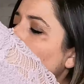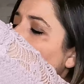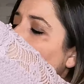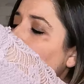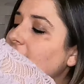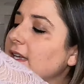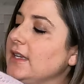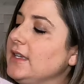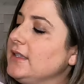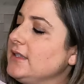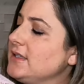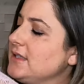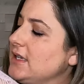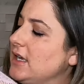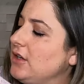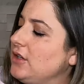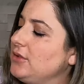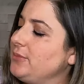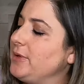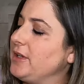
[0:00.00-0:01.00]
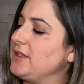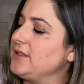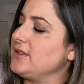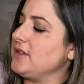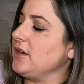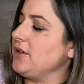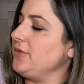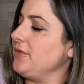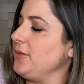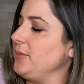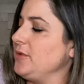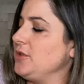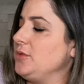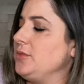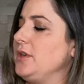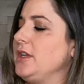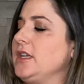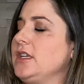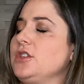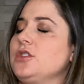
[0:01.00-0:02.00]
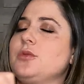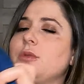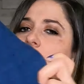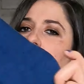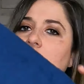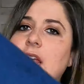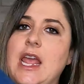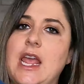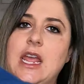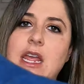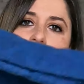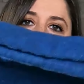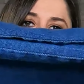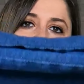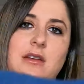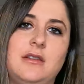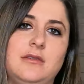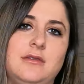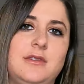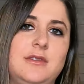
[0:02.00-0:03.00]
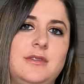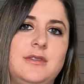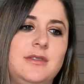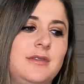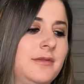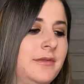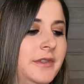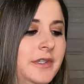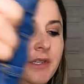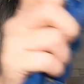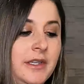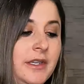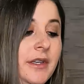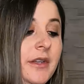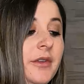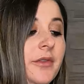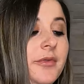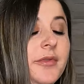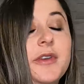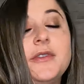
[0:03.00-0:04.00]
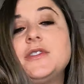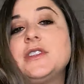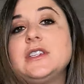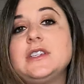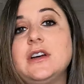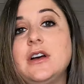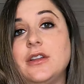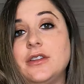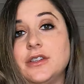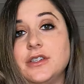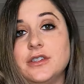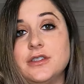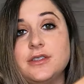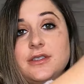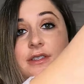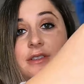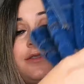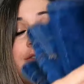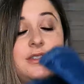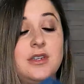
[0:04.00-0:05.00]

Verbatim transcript: I can sell Big Star from between 28 and $50.